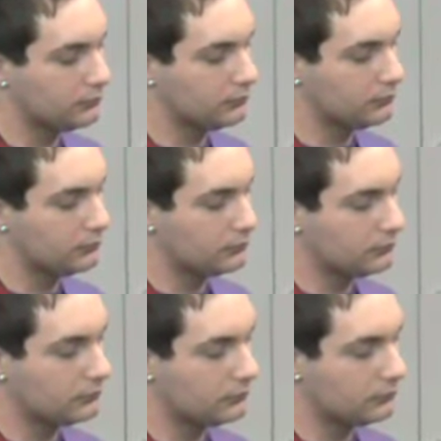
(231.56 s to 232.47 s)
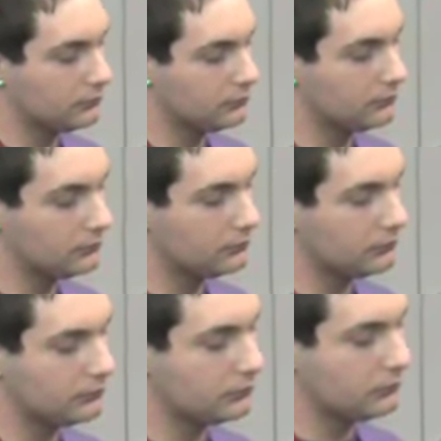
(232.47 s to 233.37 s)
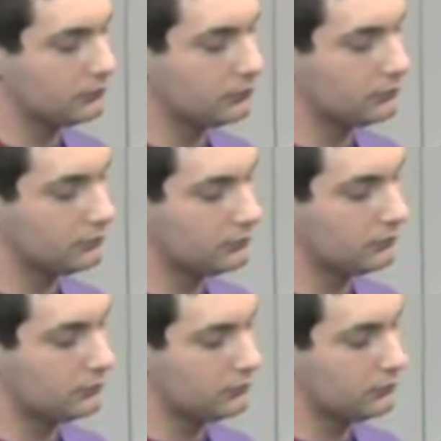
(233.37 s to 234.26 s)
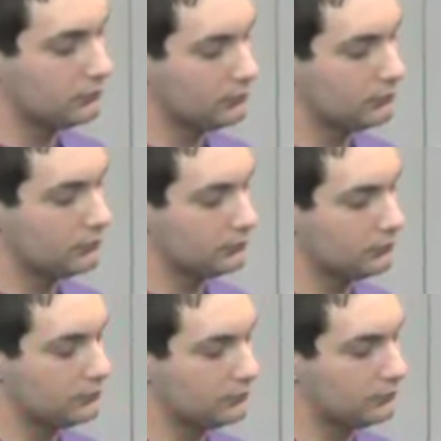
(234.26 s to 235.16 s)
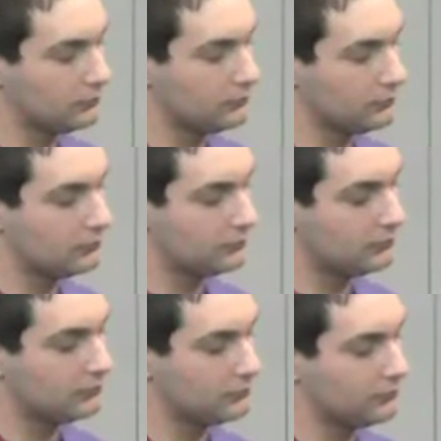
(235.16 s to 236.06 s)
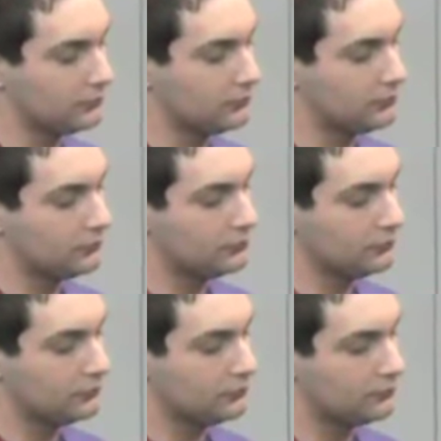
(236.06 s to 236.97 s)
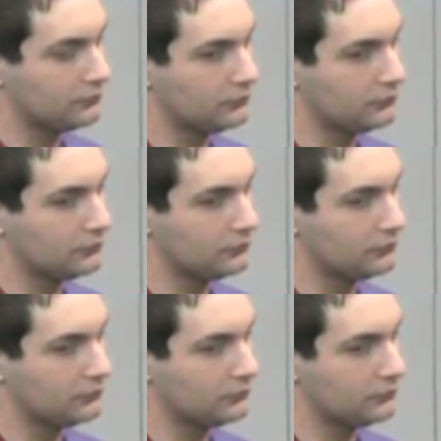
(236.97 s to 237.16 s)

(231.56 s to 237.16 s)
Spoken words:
(silent)